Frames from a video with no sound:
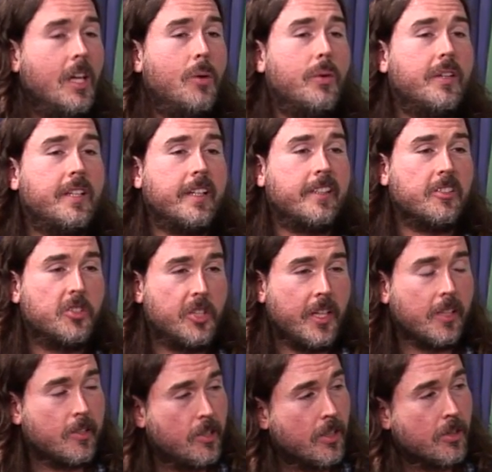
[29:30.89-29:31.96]
When he takes a
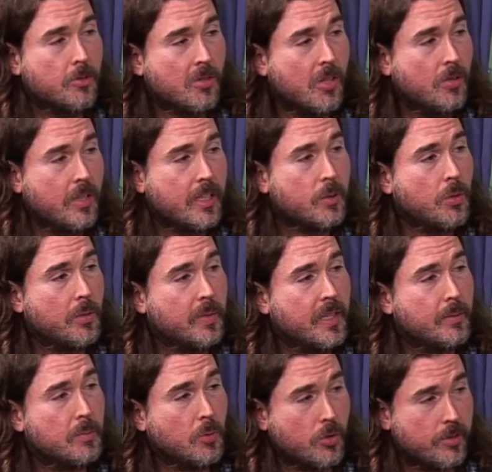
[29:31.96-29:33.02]
chance on a throw, that's yeah. where he
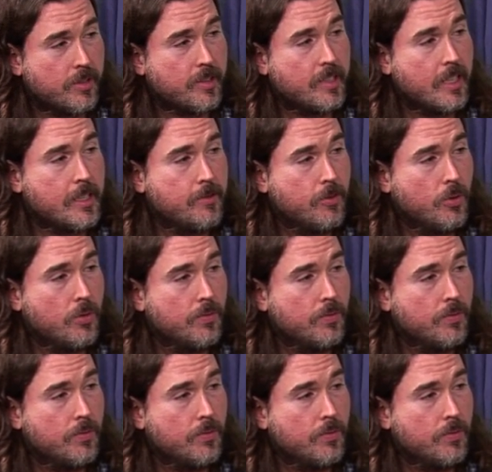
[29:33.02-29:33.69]
becomes more successful. Arizona oh,